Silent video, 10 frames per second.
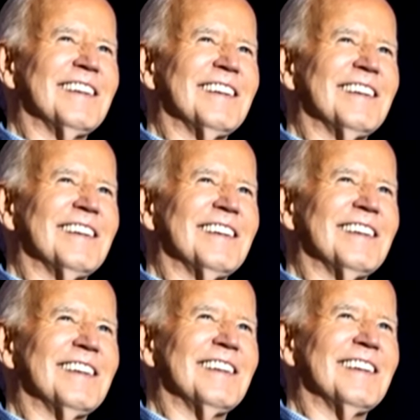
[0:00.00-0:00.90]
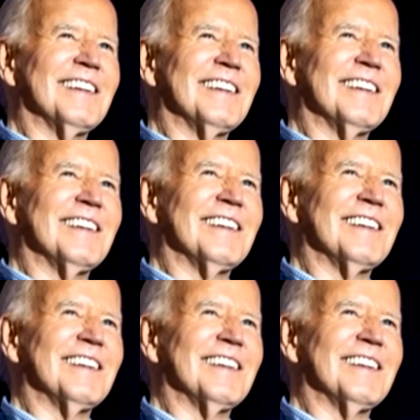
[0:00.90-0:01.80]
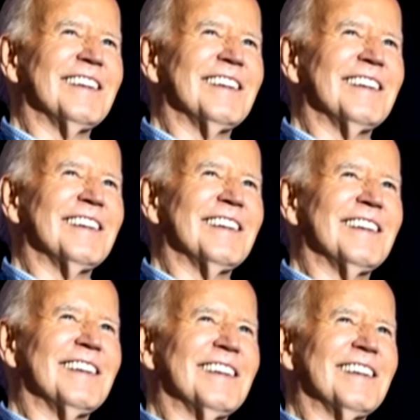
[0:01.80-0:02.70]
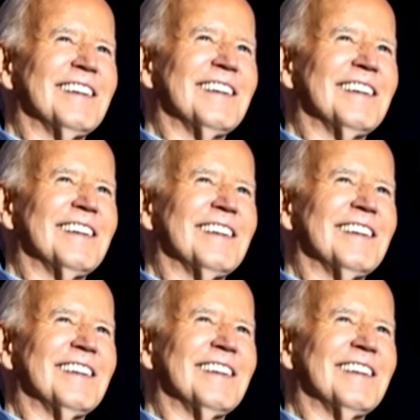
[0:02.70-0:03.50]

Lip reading: (not speaking)